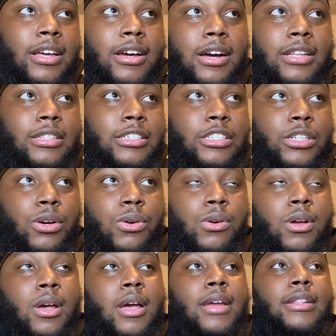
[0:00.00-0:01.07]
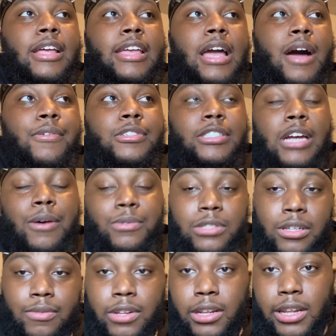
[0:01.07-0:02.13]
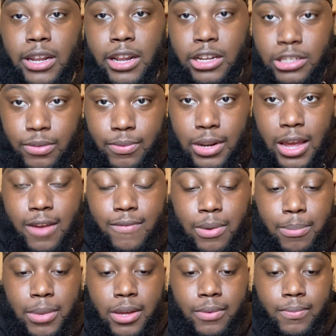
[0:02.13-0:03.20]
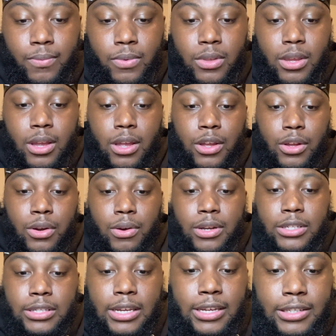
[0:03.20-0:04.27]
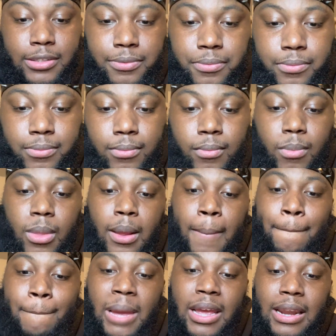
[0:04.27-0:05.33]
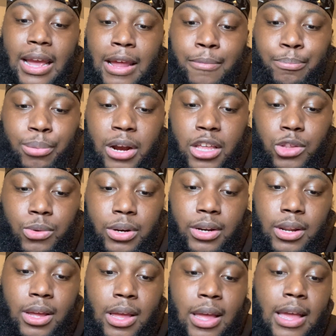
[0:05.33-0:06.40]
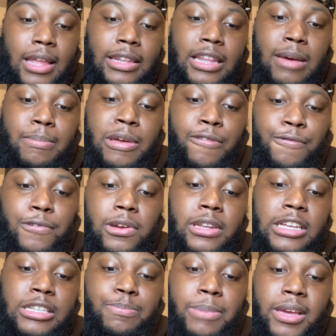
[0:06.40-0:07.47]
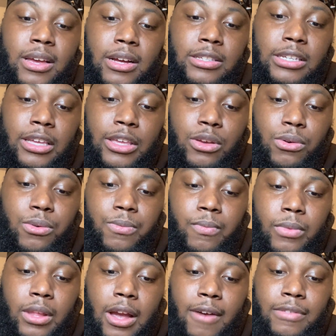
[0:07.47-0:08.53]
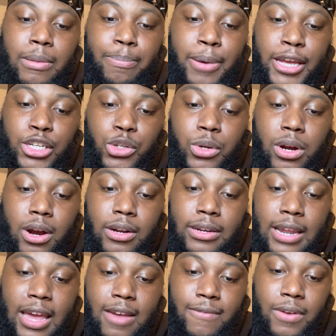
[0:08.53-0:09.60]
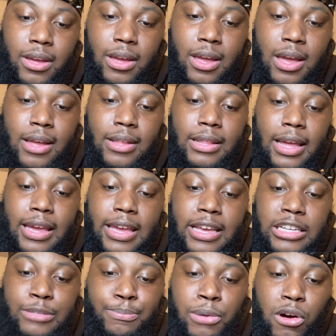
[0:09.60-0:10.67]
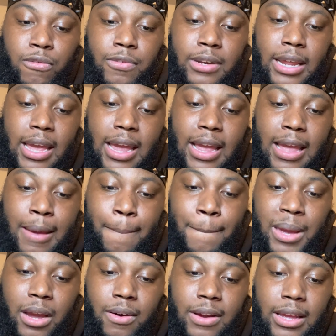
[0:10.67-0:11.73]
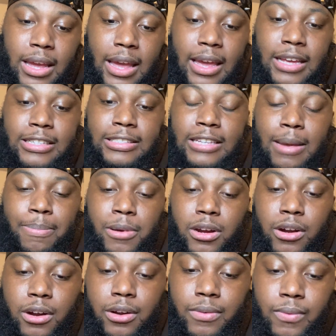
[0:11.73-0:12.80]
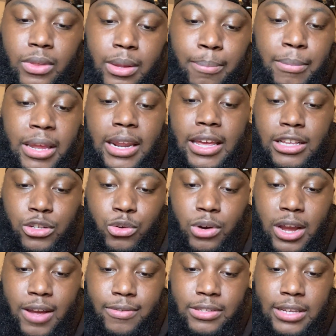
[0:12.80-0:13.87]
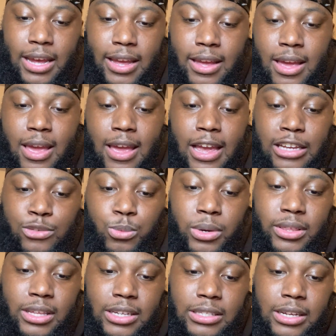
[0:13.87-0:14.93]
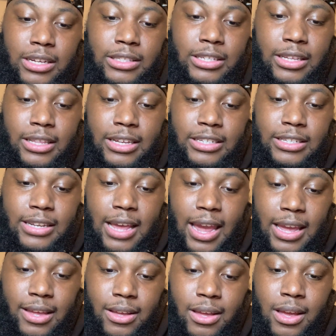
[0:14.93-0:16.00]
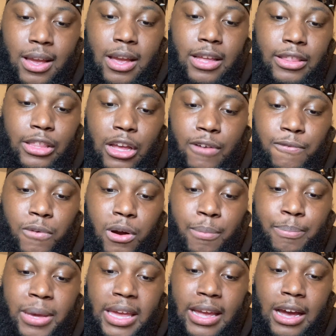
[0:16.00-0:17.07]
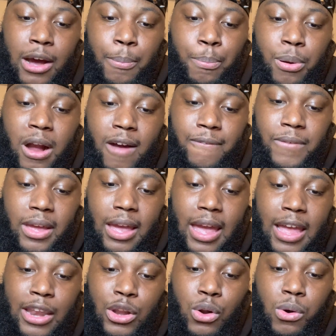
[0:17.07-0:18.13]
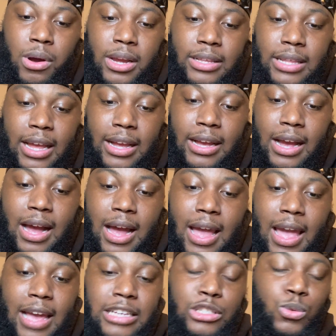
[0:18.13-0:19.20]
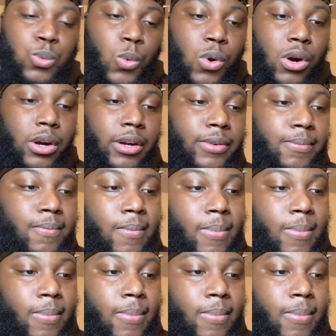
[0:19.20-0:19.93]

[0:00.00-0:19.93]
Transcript: cut to show that Yahweh Shah was of the lineage of David, man. You know, it says, Men and brethren, let me freely speak unto you of the patriarch David, that he is both dead and buried, and his sepulchre, meaning his gravesite, is with us unto this day. Therefore, being a prophet and knowing that God has sworn